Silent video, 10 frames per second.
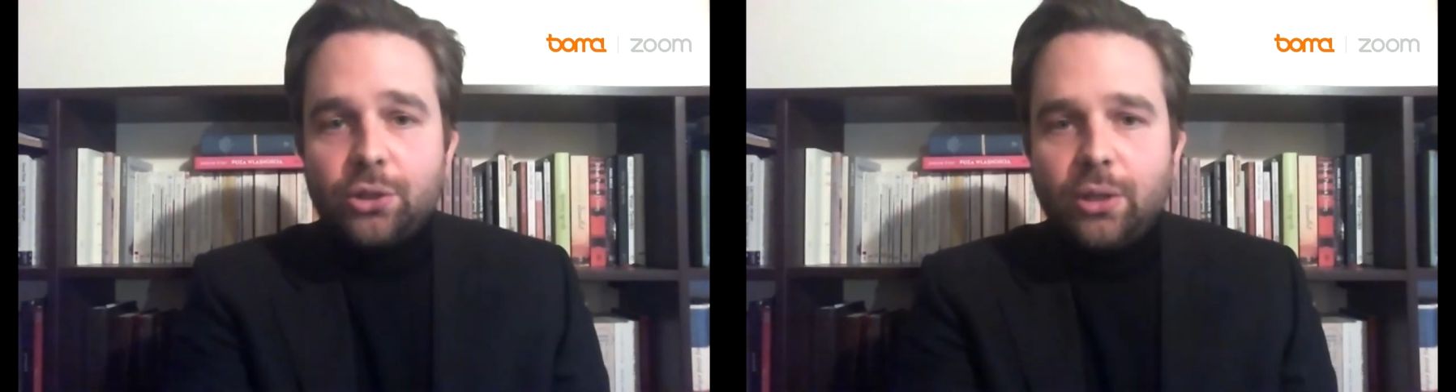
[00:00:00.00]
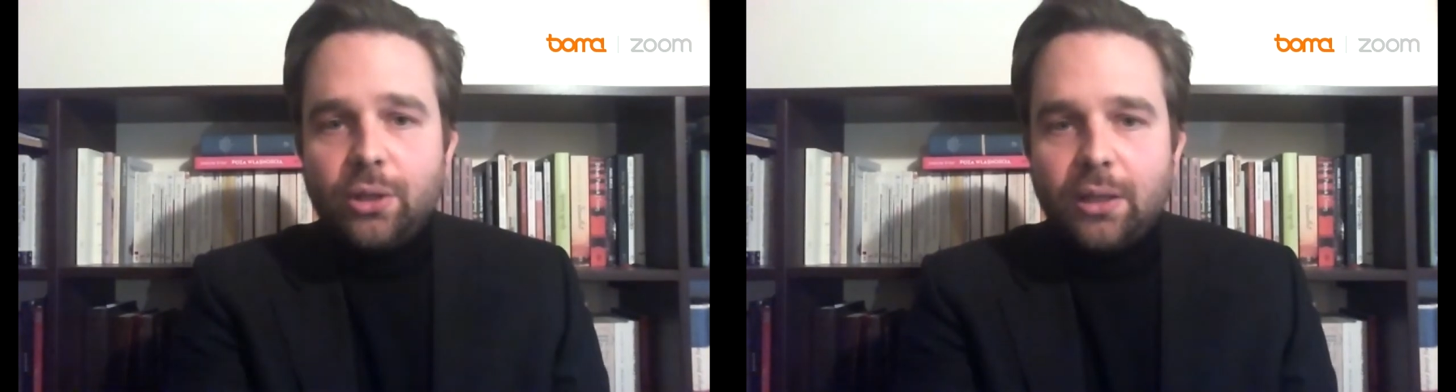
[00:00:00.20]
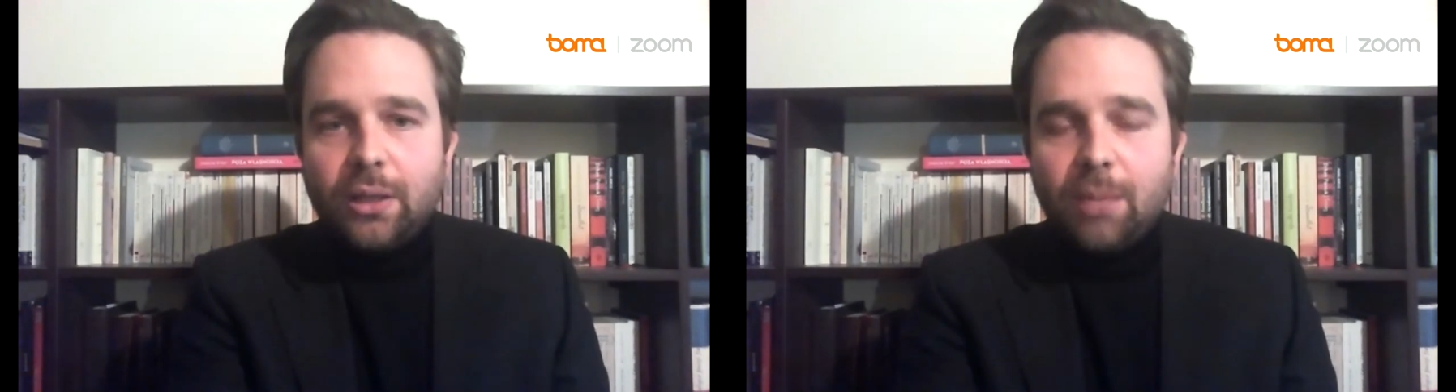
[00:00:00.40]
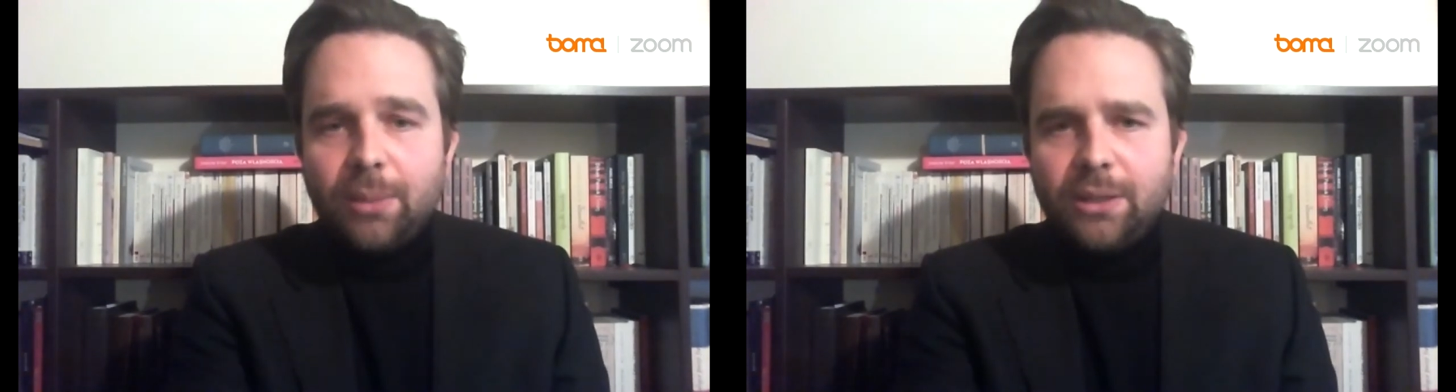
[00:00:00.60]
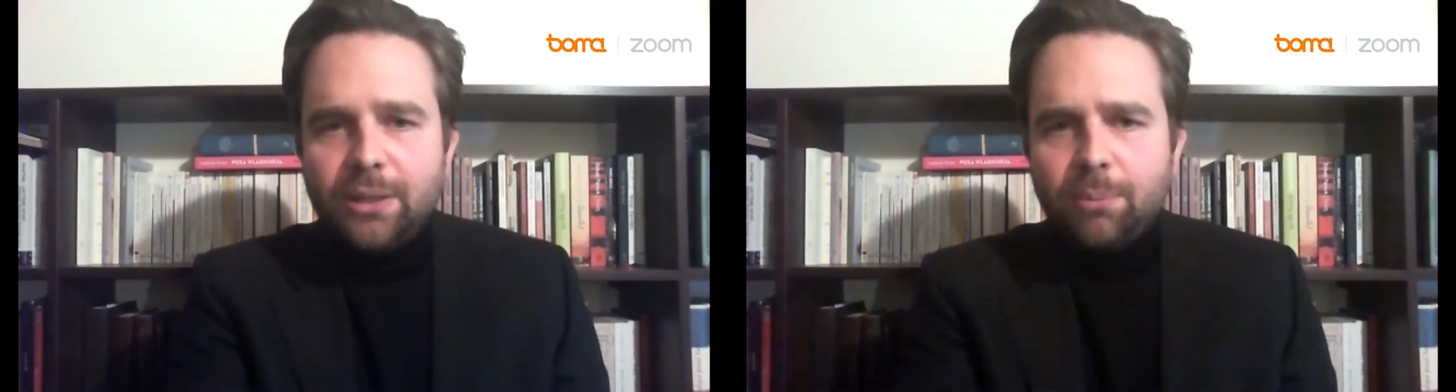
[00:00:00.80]
company in
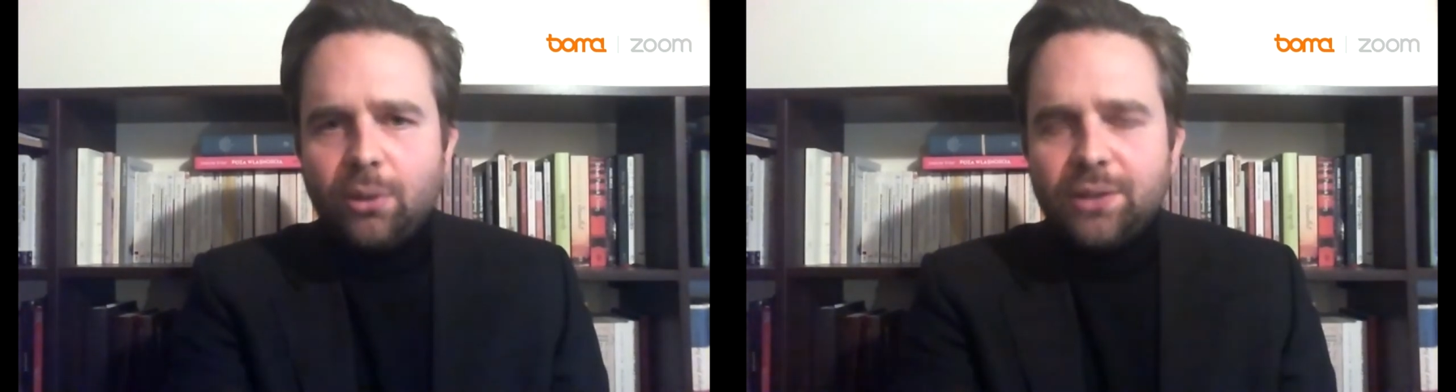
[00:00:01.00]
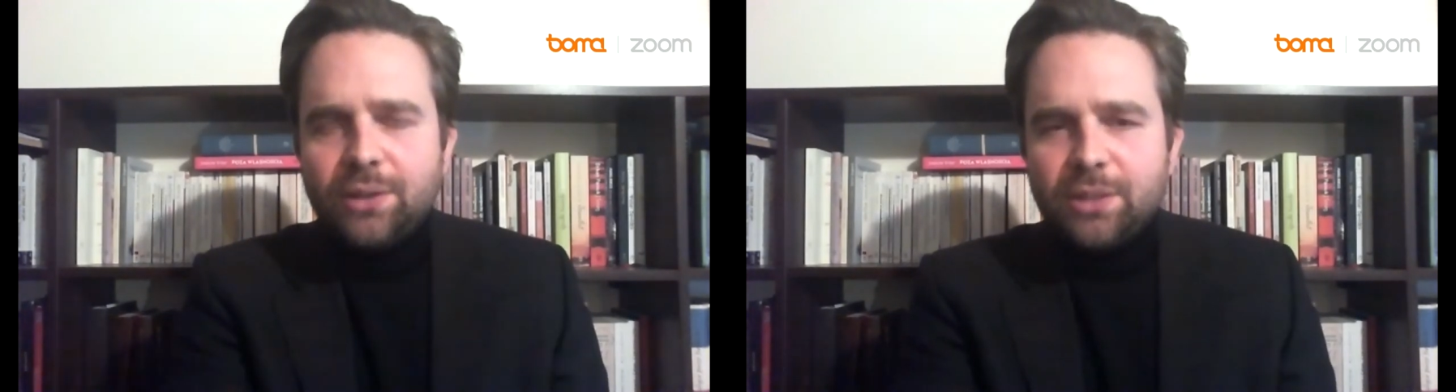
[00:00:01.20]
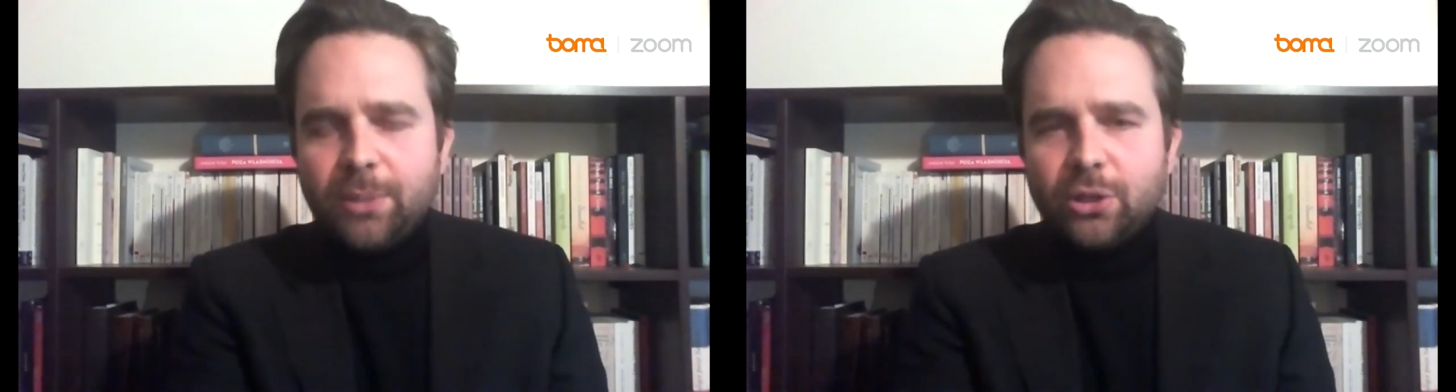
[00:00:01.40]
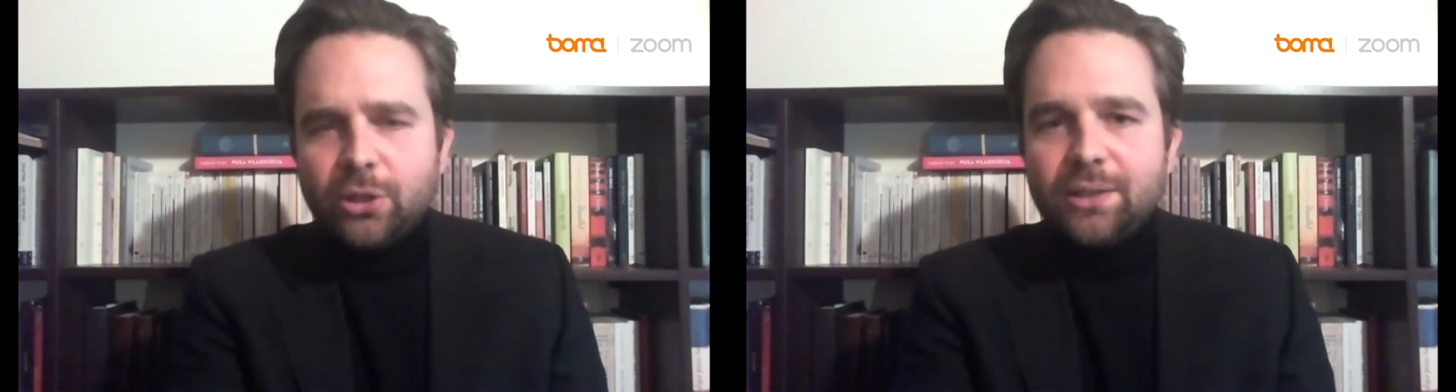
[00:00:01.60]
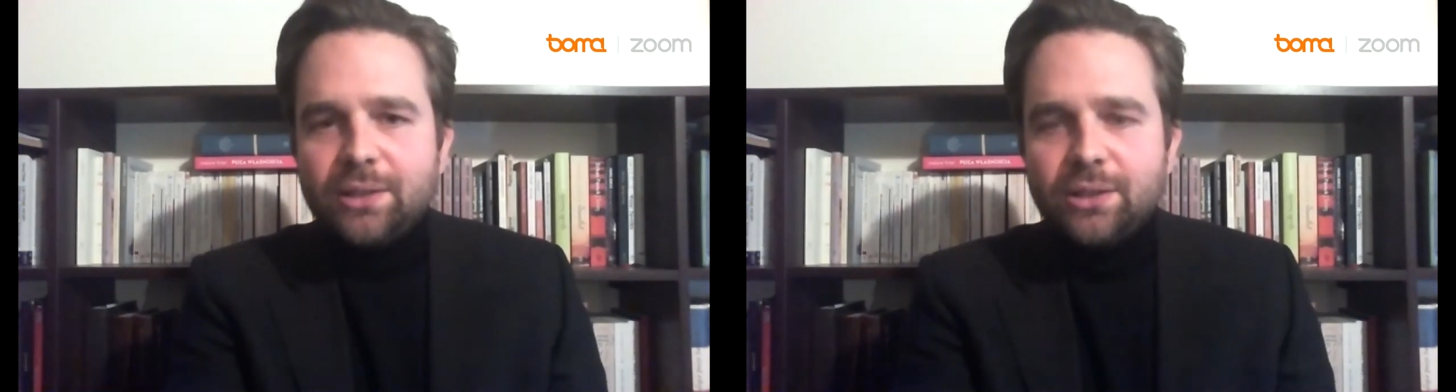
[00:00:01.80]
Poland that
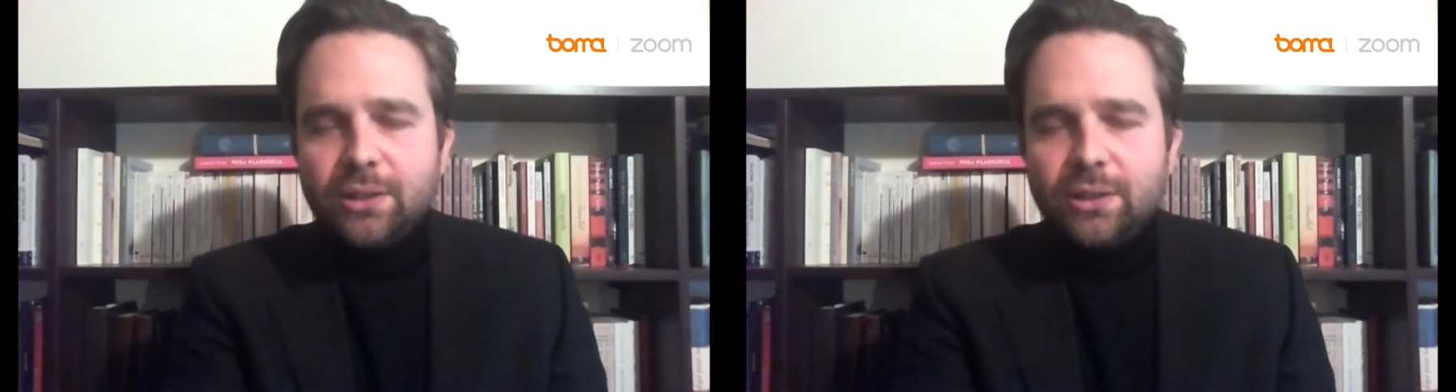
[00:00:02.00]
specializes in